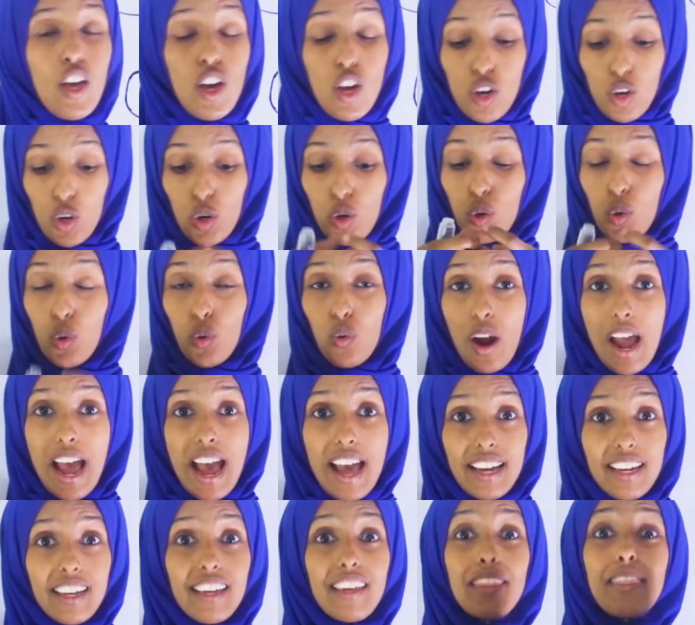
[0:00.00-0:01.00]

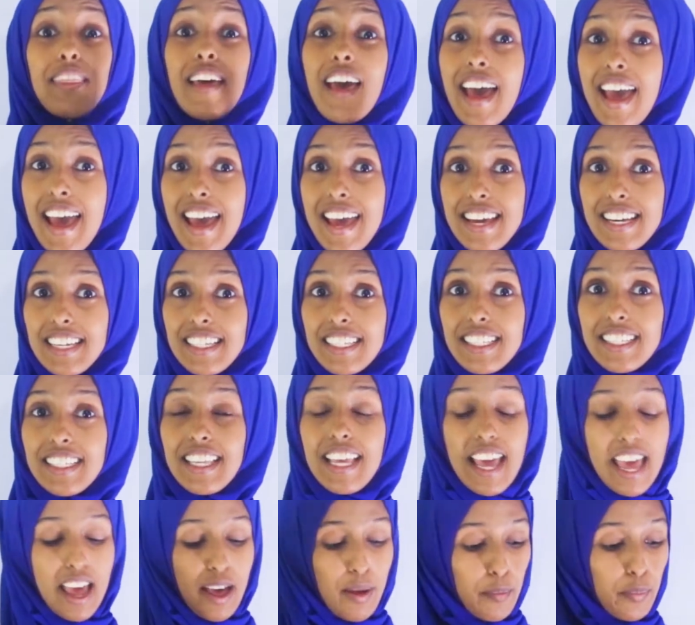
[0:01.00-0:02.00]
Crack the eggs.
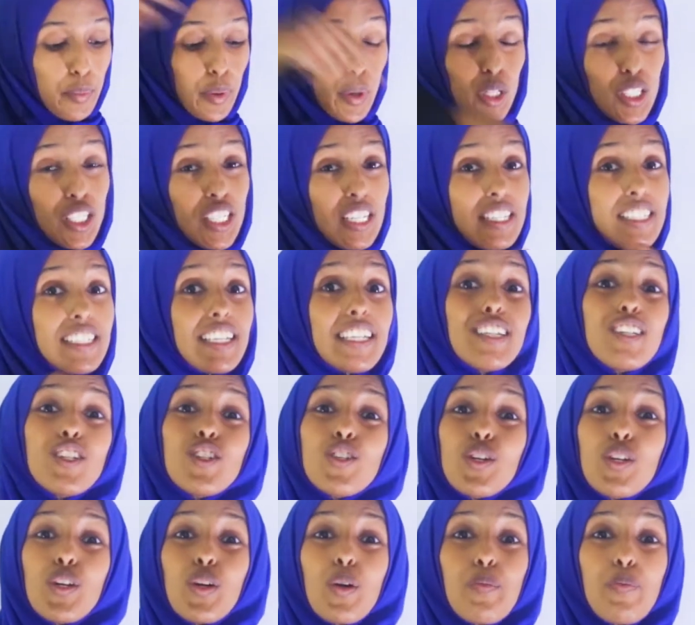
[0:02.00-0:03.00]
Put it into
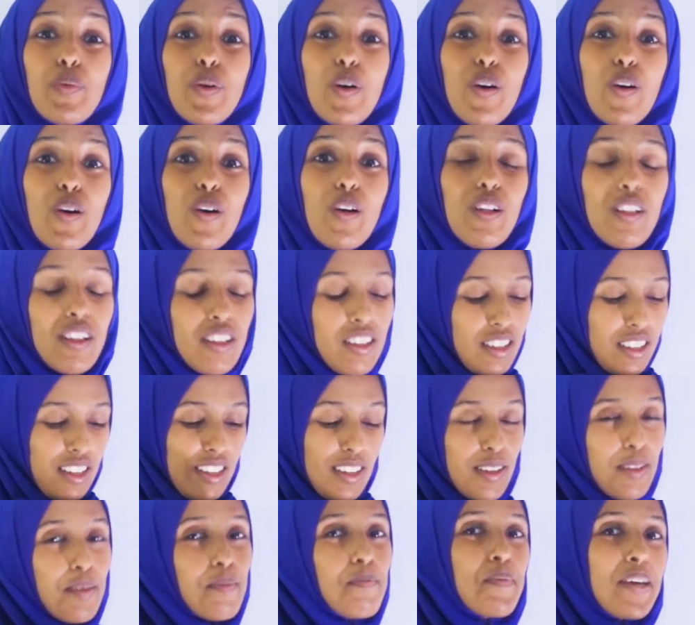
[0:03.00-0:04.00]
your bowl.
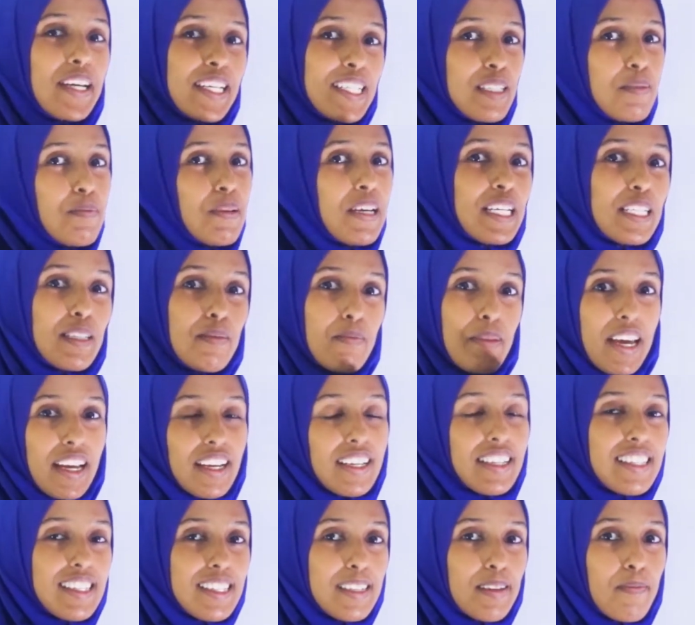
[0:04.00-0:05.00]
Mix, mix,
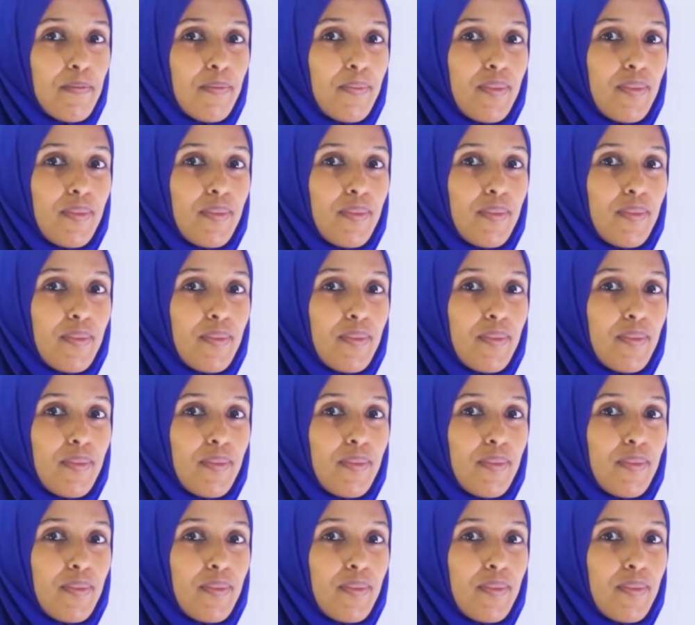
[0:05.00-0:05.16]
mix.